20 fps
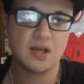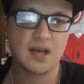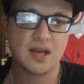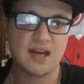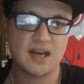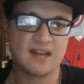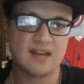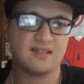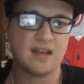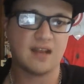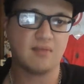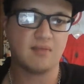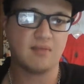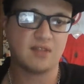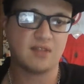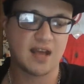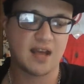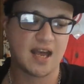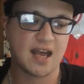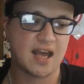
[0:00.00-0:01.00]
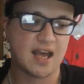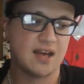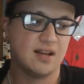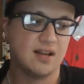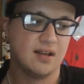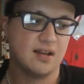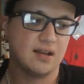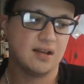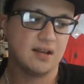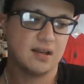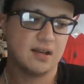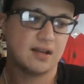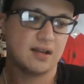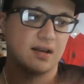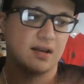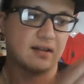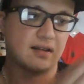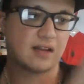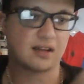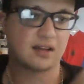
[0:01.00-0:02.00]
and at the same time
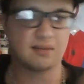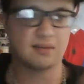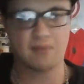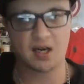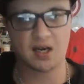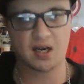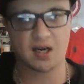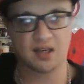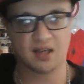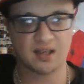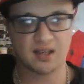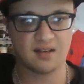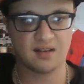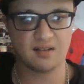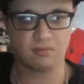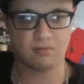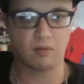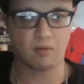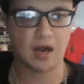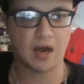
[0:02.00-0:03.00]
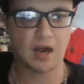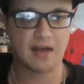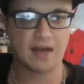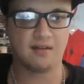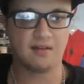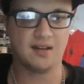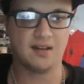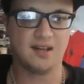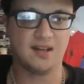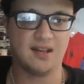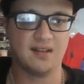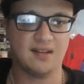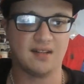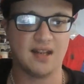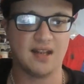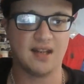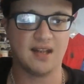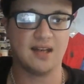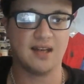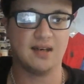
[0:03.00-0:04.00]
Dr. Mangas while he's
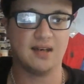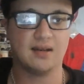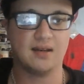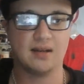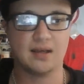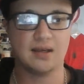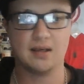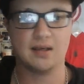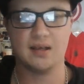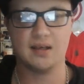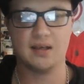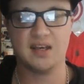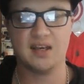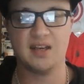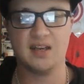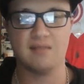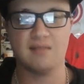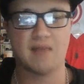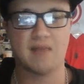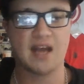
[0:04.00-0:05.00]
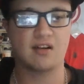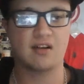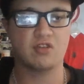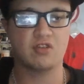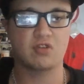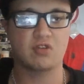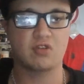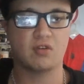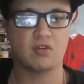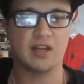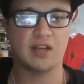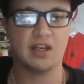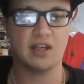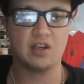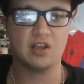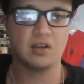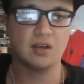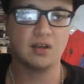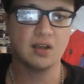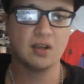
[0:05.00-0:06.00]
in he's mind controlling
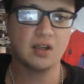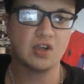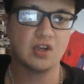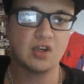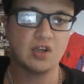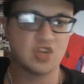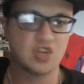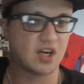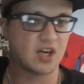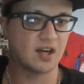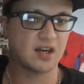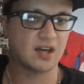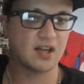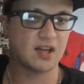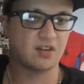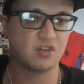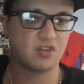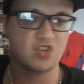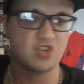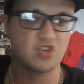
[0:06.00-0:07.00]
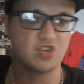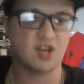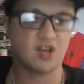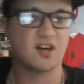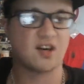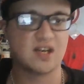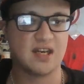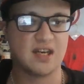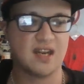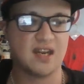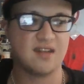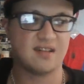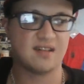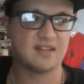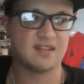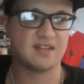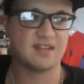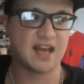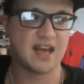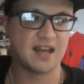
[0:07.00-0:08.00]
Juggernaut. So Juggernaut is
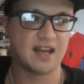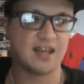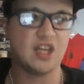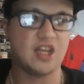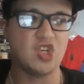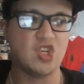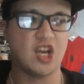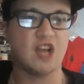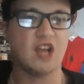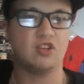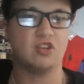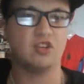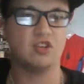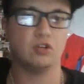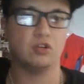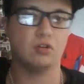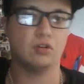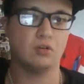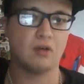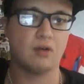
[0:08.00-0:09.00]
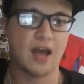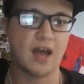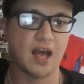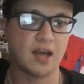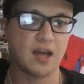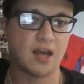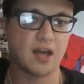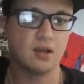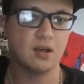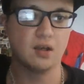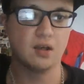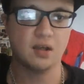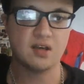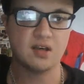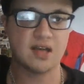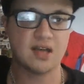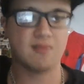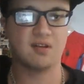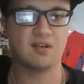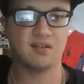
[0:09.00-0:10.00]
attacking J2 and
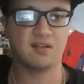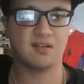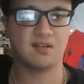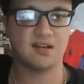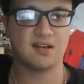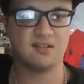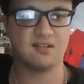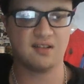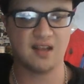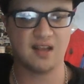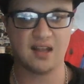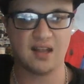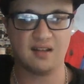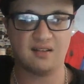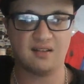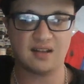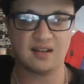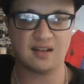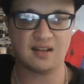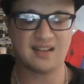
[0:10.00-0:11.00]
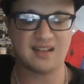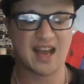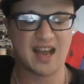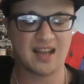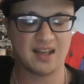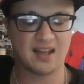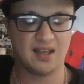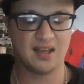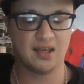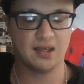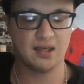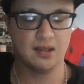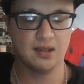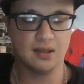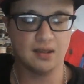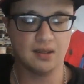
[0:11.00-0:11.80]
Nemesis is attacking